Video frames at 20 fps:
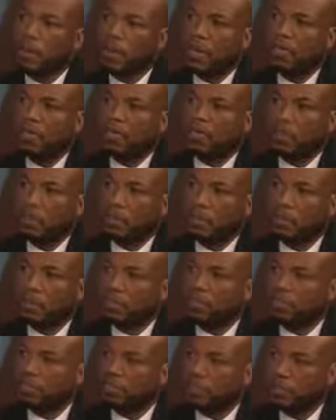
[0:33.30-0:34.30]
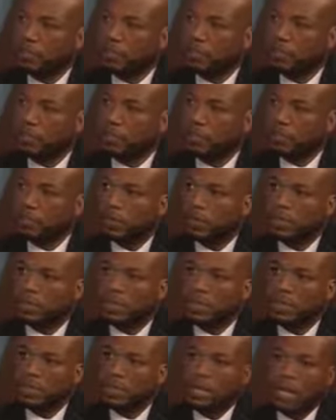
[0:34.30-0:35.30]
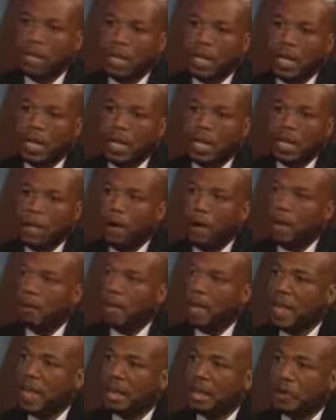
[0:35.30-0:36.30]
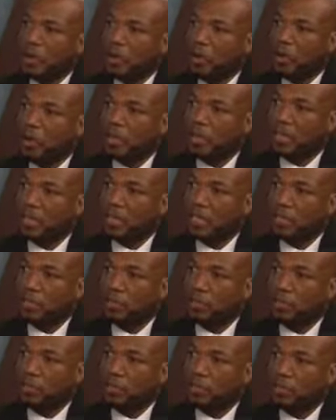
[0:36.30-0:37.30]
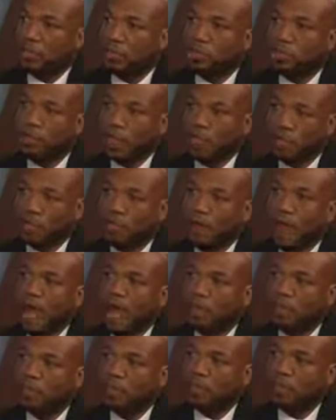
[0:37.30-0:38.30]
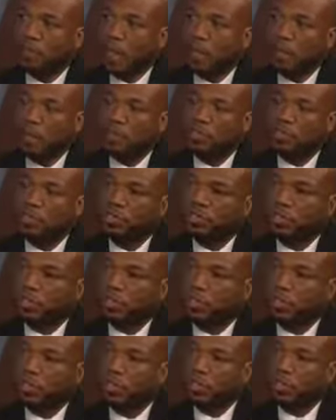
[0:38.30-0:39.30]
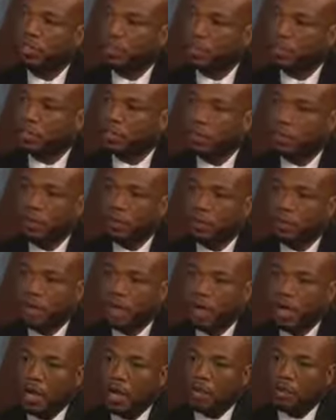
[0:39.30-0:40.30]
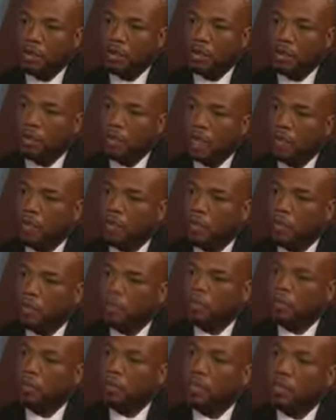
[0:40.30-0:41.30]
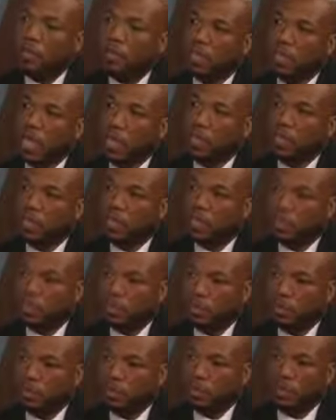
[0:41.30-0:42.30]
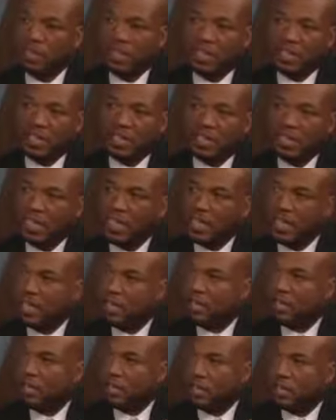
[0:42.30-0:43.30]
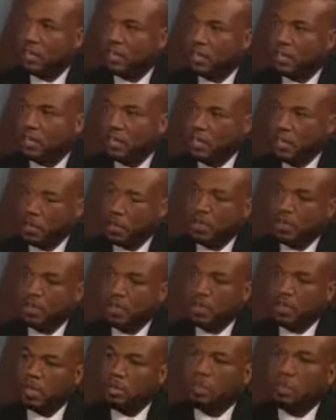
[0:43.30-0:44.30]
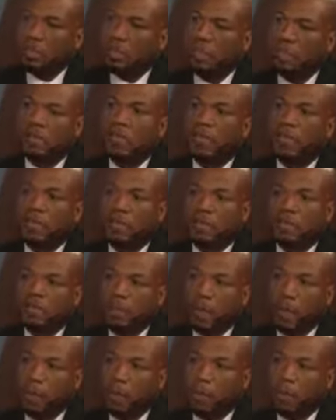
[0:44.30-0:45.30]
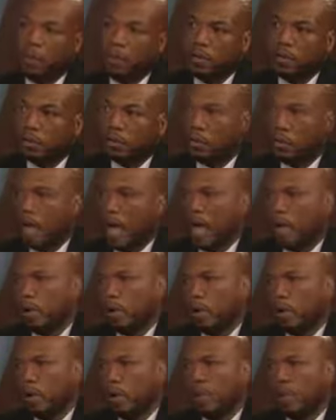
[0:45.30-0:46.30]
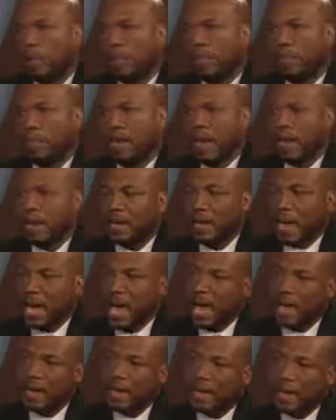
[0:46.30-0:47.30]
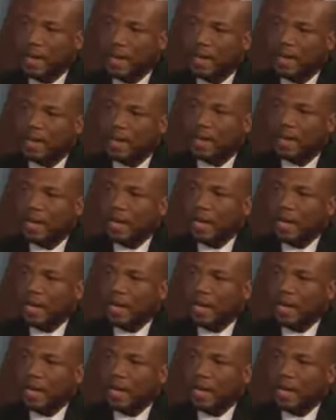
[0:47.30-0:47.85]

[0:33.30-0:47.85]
director for the Boston 10-Point Coalition, and our main goal is to address violence by building stronger communities. So we try to focus on building collaborations with city and state agencies. We try to be more preventative in our work. So how do we work with that 9, 8,